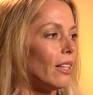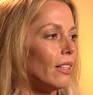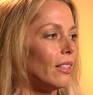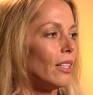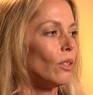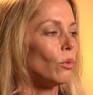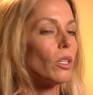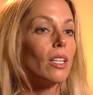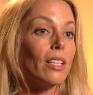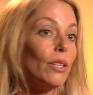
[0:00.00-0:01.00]
to
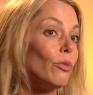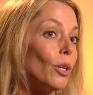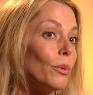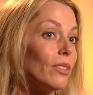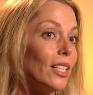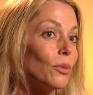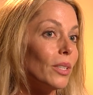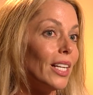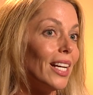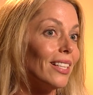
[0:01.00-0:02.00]
really live Romans
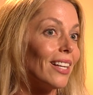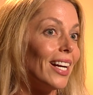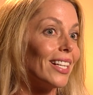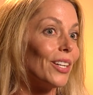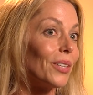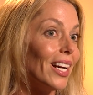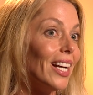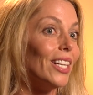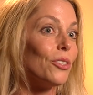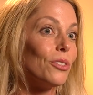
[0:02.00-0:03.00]
8:28, like, okay,
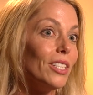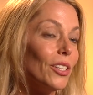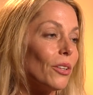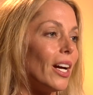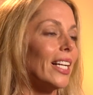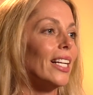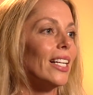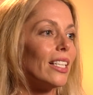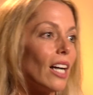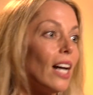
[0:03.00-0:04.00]
here's the deal. Like,
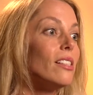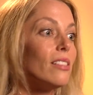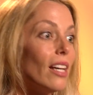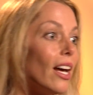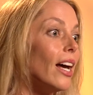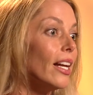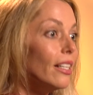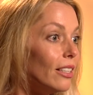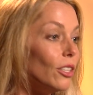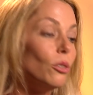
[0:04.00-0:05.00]
God
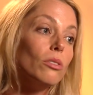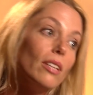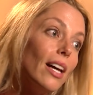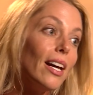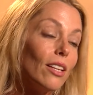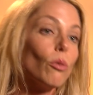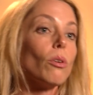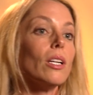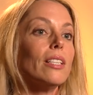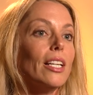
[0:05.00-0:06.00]
said, you said,
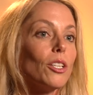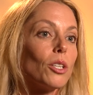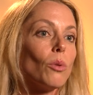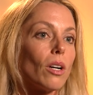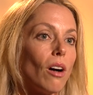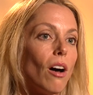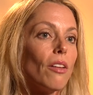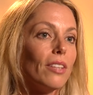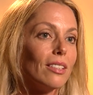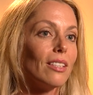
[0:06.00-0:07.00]
Lord, that you're gonna work all
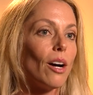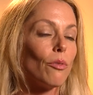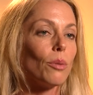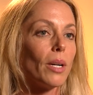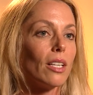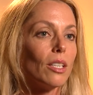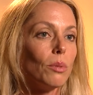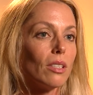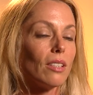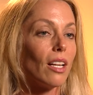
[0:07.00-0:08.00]
things out for my good
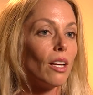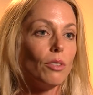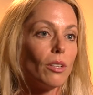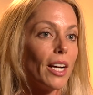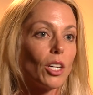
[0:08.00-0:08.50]
because I love you like